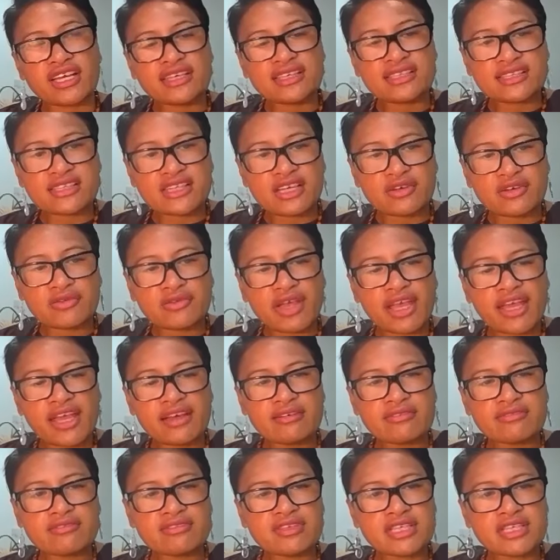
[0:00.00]
is
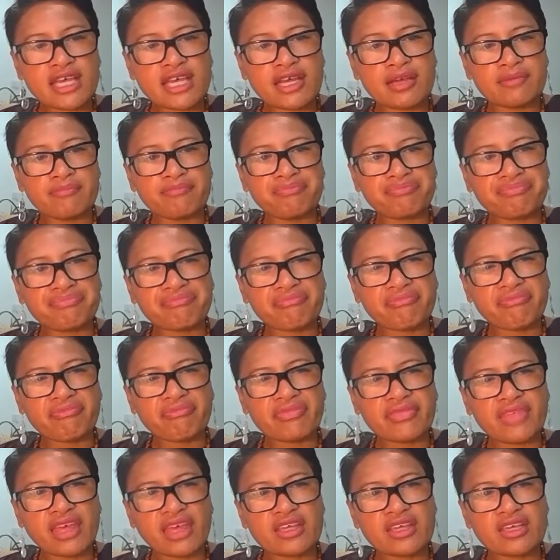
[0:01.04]
around
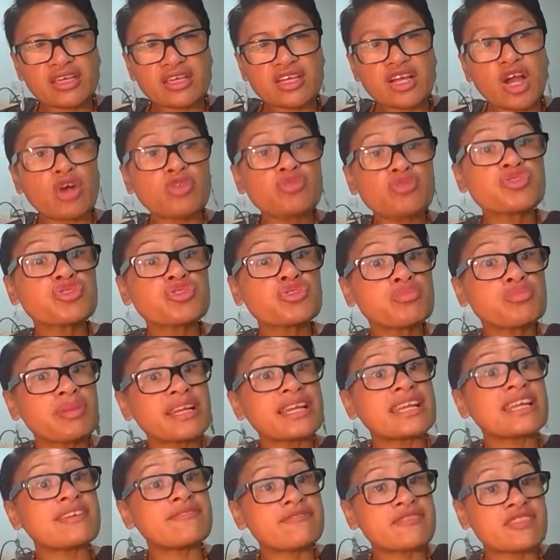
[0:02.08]
cultural
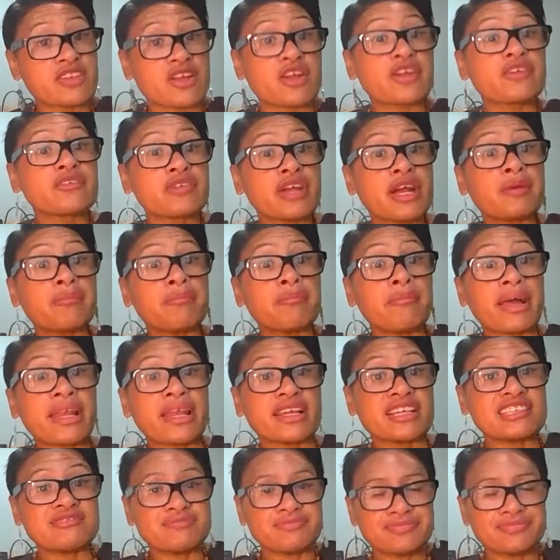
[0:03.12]
beliefs around
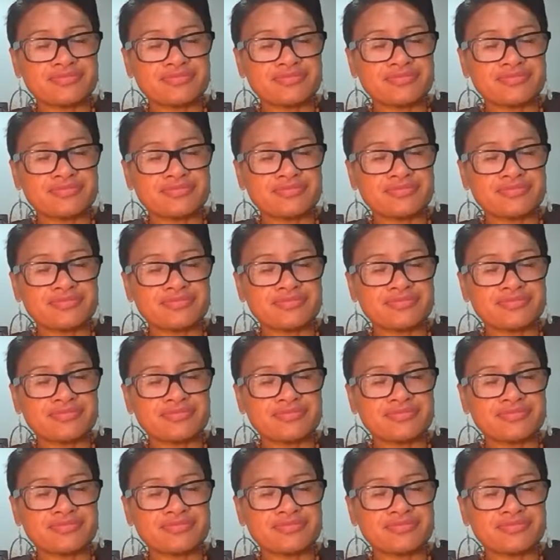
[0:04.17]
money.